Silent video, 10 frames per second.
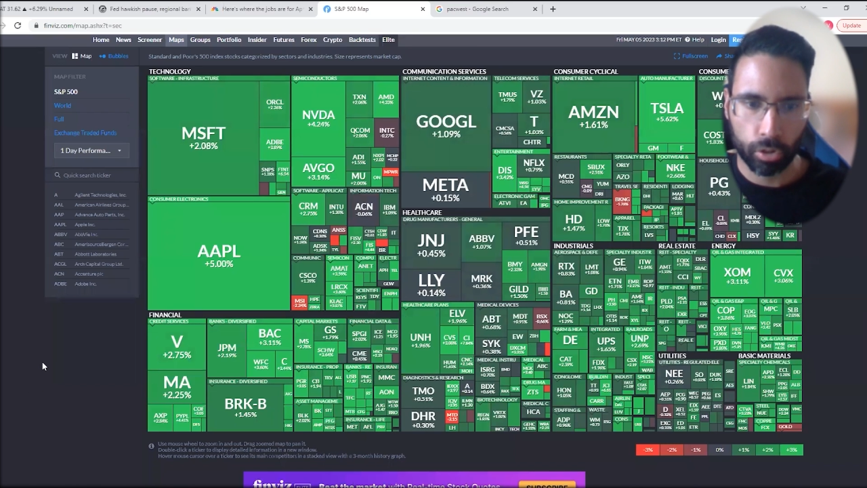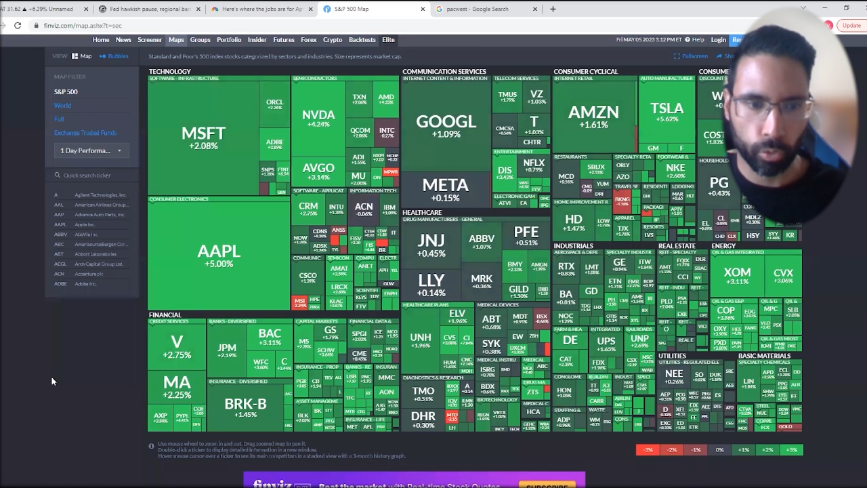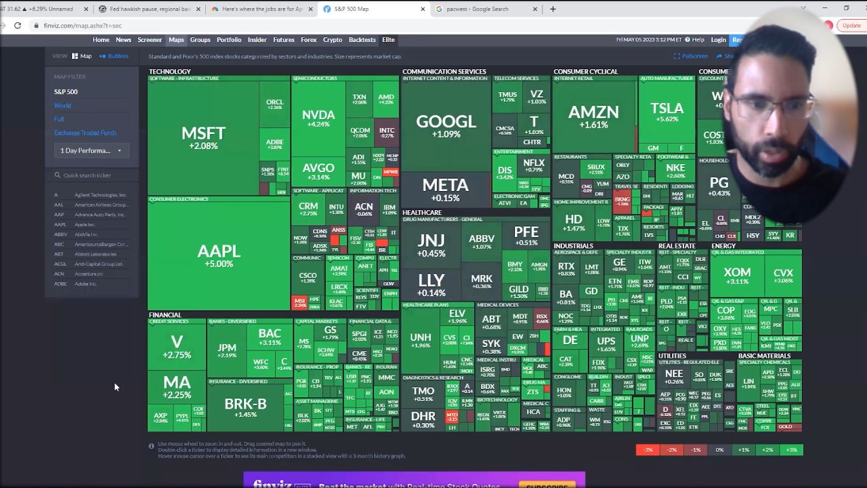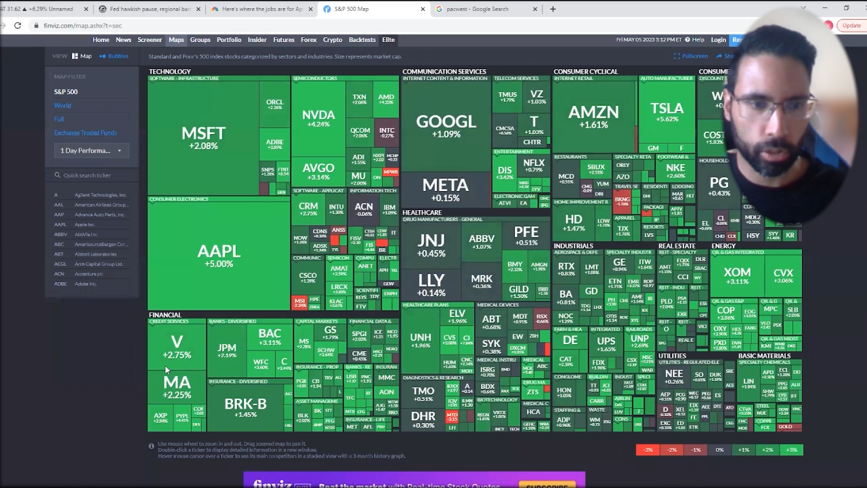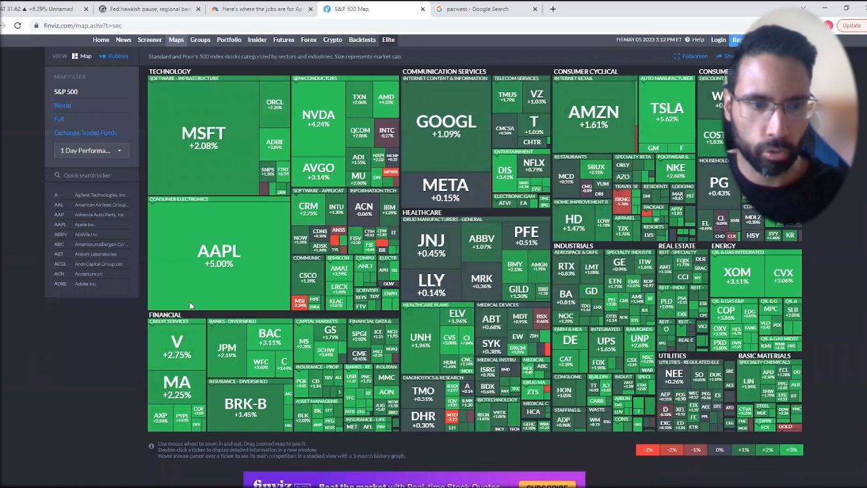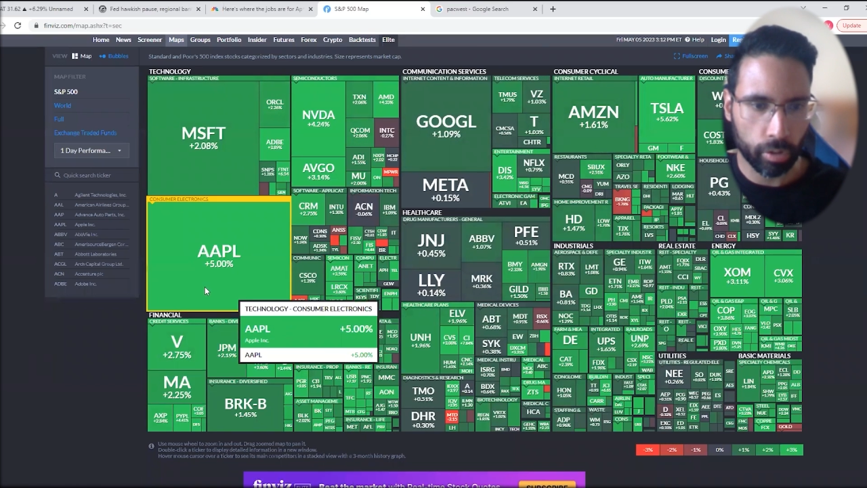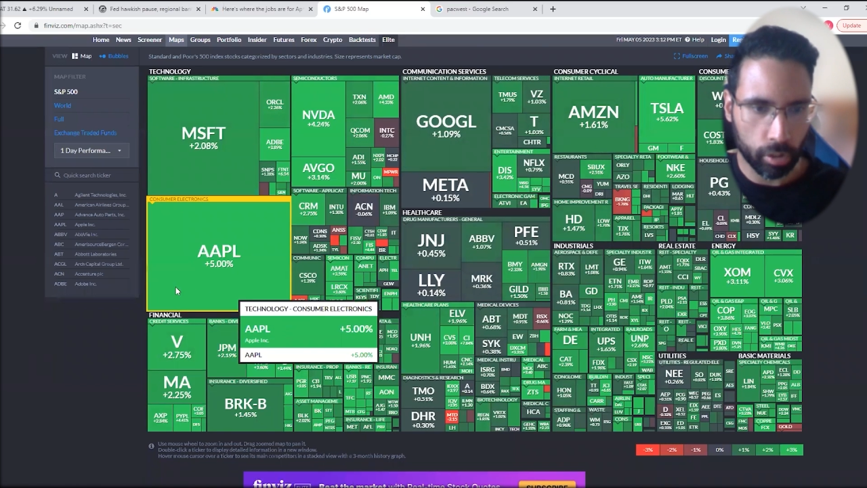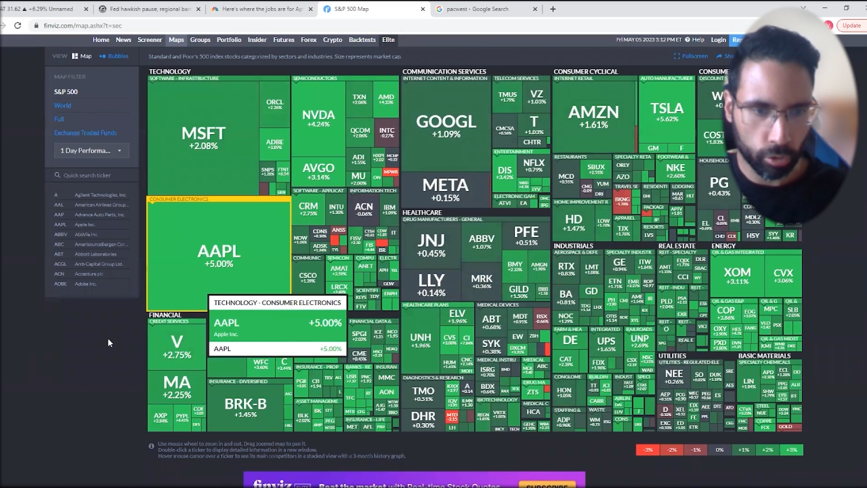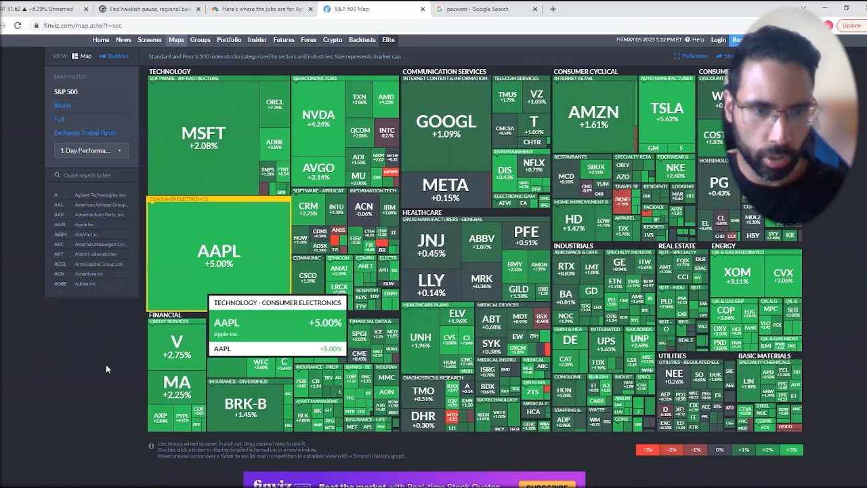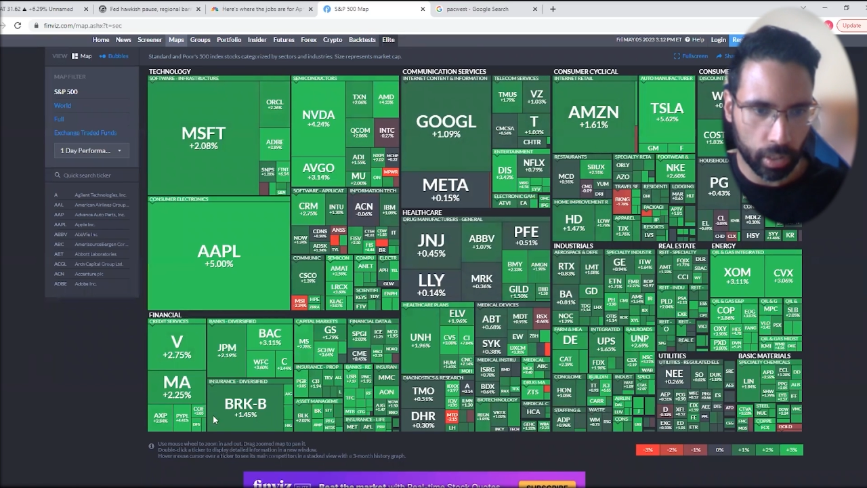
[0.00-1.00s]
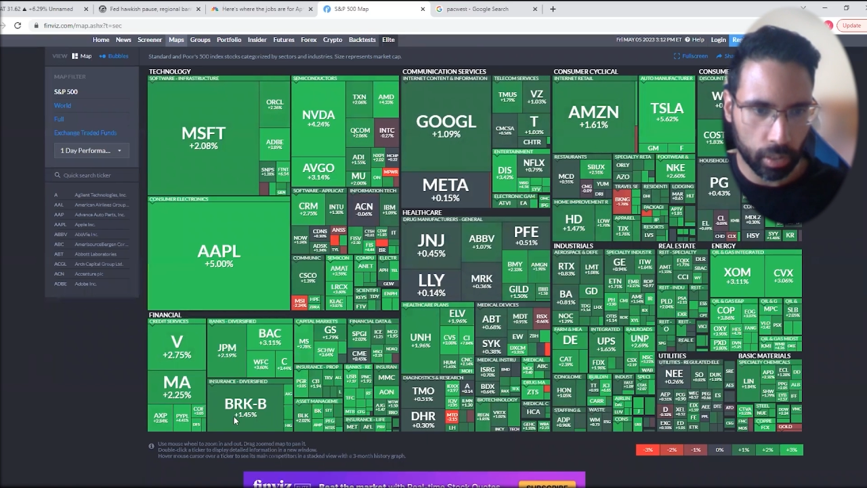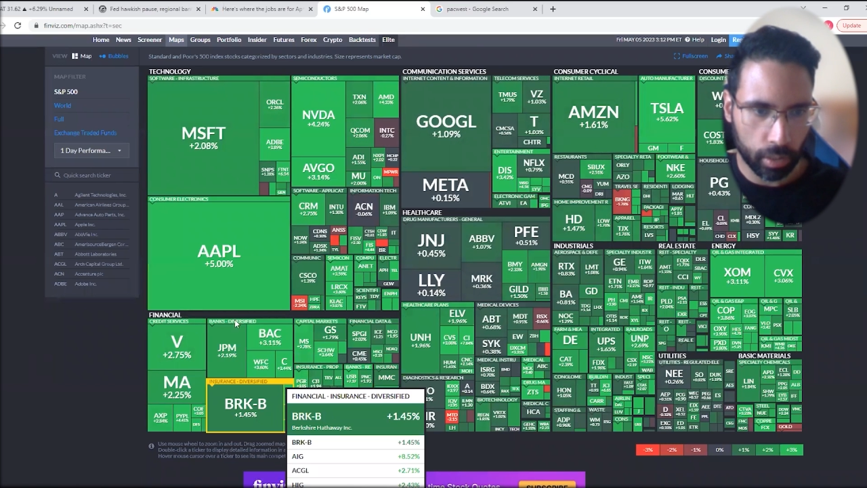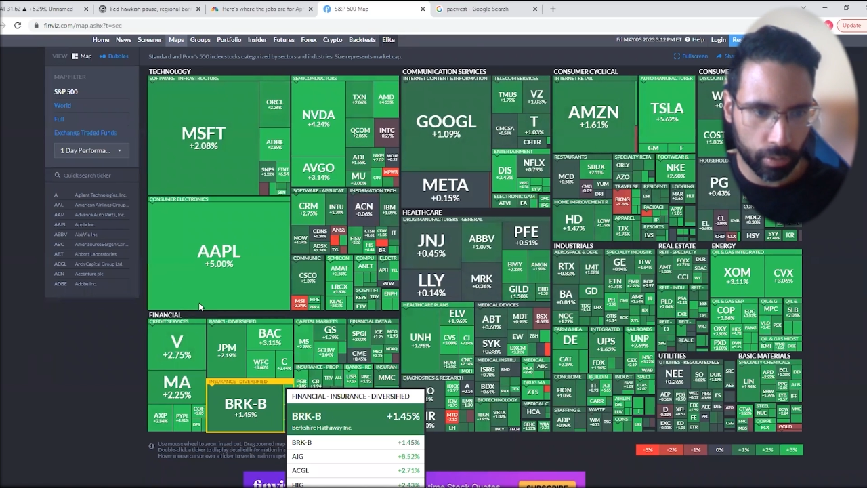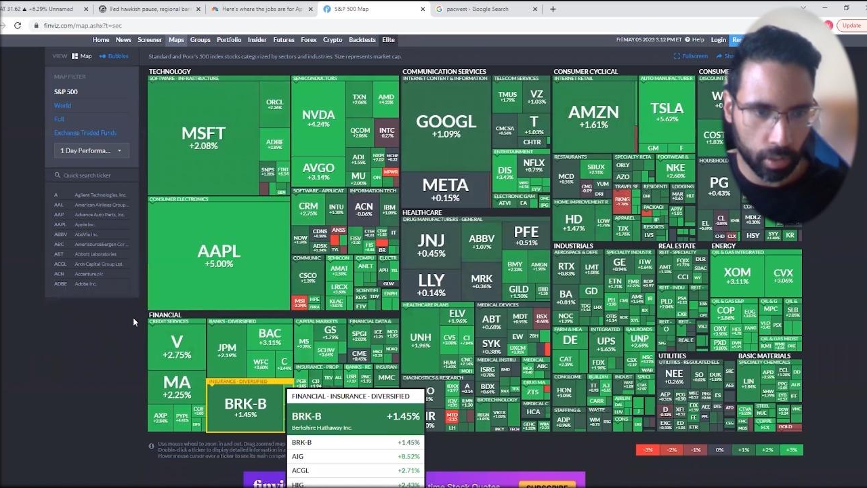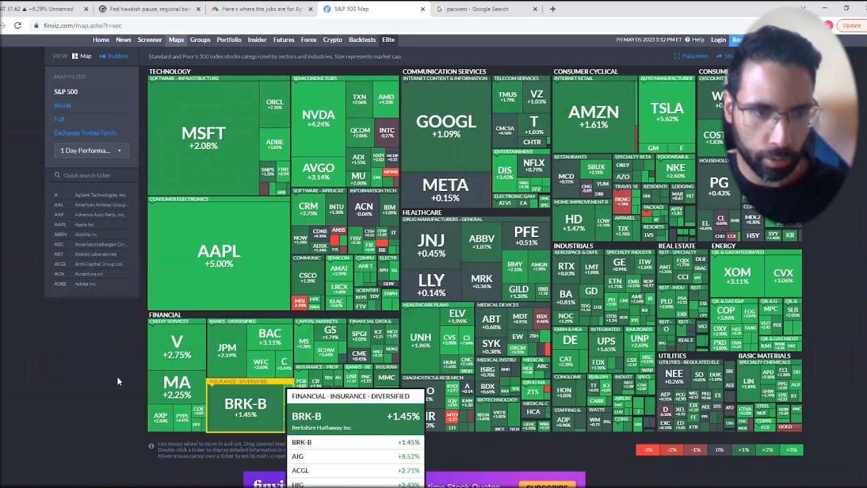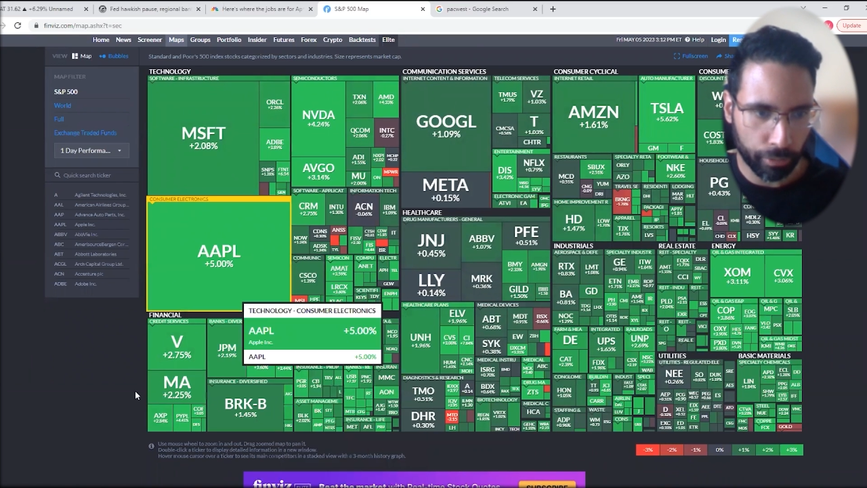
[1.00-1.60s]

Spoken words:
green, green, green, even the